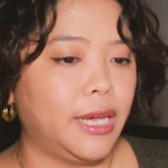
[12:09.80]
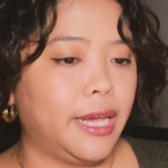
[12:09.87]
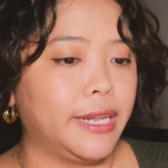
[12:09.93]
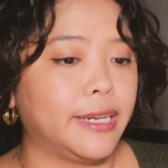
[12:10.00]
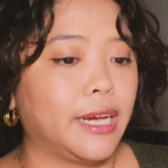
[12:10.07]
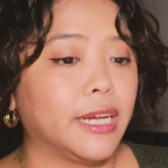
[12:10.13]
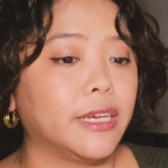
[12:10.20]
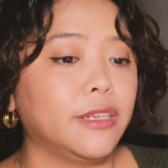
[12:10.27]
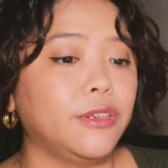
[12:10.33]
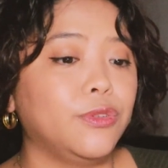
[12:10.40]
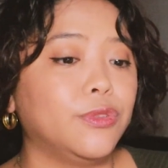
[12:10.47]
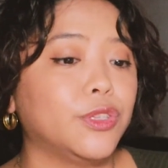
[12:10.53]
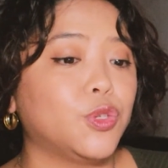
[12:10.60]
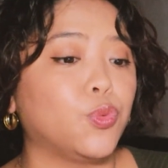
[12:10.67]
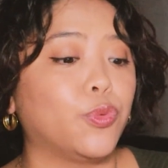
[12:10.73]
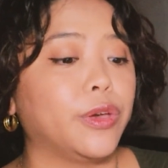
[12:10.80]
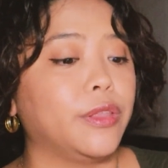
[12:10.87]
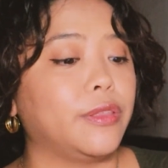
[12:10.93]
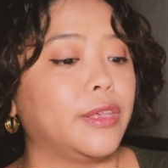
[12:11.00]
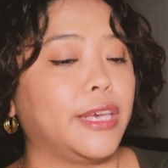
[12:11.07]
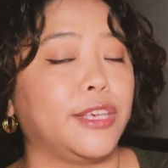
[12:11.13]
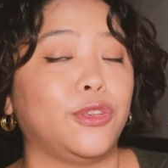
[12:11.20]
And I can do this
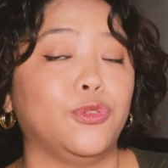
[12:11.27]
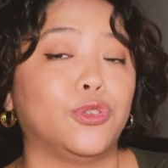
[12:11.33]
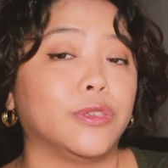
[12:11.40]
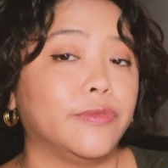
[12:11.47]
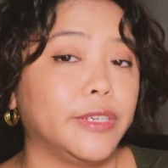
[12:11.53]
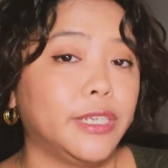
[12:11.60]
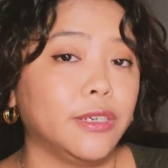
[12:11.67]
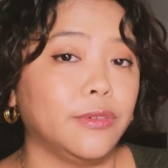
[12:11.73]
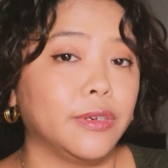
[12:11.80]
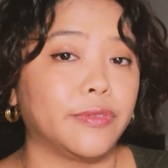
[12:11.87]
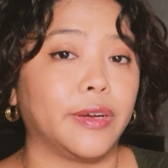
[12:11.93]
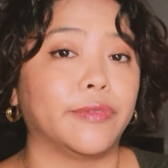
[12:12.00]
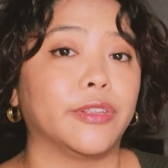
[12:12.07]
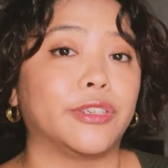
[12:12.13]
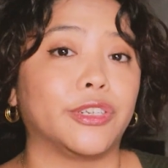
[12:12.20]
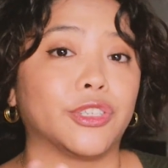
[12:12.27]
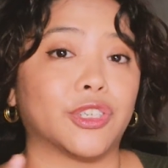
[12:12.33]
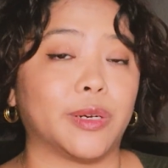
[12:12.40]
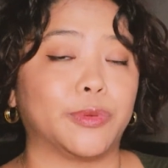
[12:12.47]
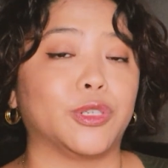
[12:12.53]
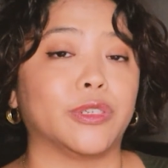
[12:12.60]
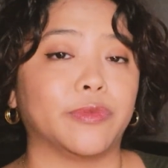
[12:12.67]
with a YouTube video. If I have the
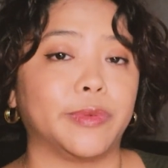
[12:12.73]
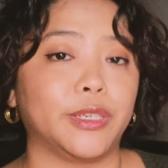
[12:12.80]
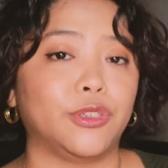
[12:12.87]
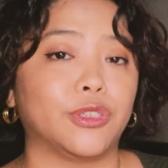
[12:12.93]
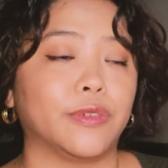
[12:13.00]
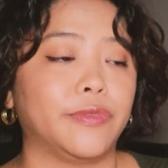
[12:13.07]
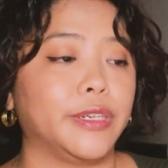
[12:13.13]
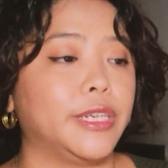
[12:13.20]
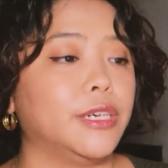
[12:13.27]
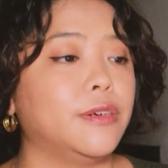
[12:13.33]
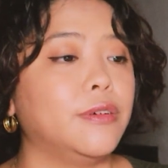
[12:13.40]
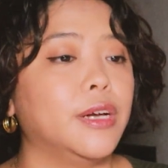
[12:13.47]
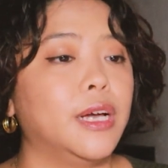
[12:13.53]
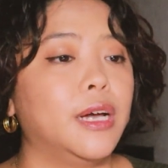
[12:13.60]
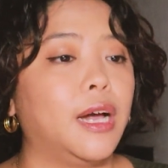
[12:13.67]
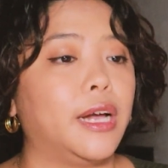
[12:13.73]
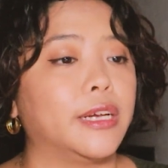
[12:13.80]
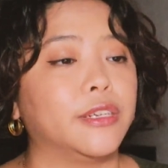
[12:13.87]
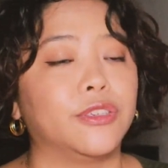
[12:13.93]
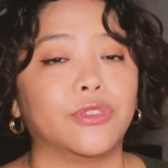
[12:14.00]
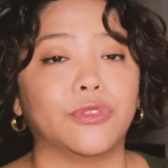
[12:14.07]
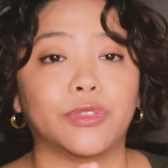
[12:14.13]
transcription of my YouTube video, I
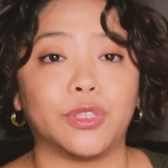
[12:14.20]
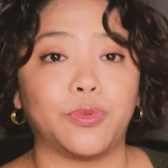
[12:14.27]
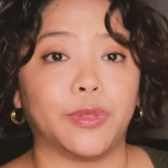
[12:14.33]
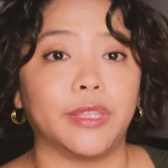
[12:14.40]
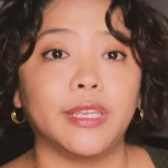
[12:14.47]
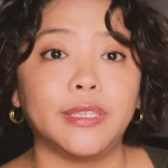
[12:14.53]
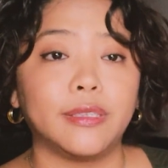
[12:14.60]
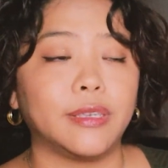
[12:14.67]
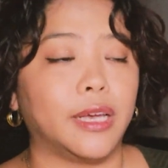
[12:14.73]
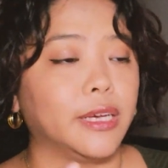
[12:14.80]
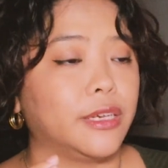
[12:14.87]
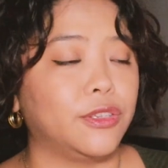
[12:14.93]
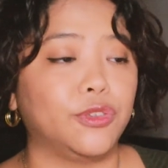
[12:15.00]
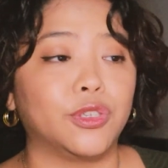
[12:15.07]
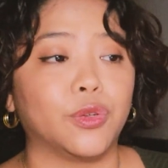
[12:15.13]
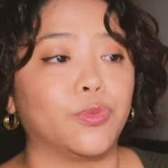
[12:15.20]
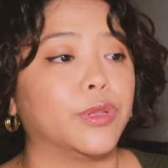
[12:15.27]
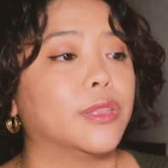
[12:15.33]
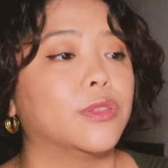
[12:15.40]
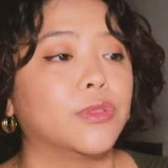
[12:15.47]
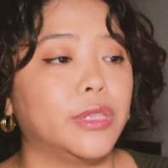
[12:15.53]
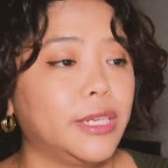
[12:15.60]
can do this with this. I can use it
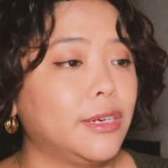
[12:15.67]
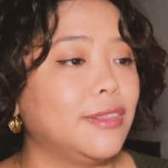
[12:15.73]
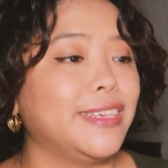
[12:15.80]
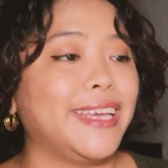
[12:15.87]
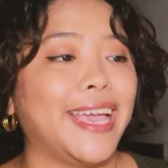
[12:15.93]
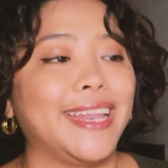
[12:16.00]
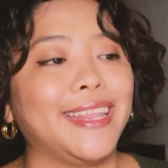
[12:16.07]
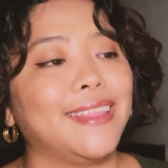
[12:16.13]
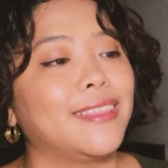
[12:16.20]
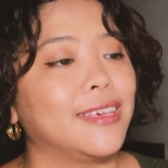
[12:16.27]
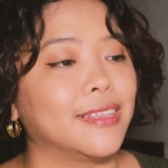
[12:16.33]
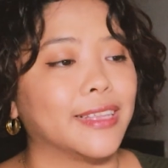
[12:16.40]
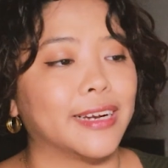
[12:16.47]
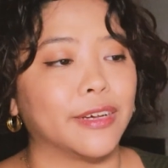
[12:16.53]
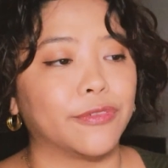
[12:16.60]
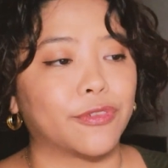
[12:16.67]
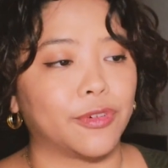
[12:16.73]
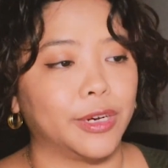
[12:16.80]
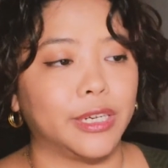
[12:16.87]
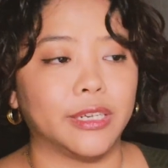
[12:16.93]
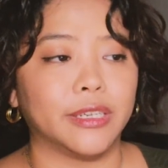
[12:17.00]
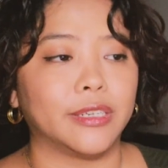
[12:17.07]
with literally anything that I've
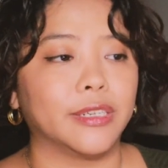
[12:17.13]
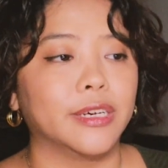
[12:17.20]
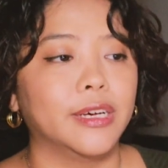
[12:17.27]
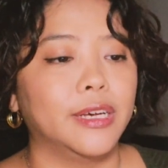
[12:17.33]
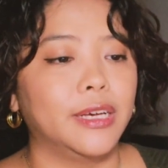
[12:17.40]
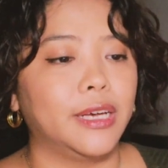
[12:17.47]
created.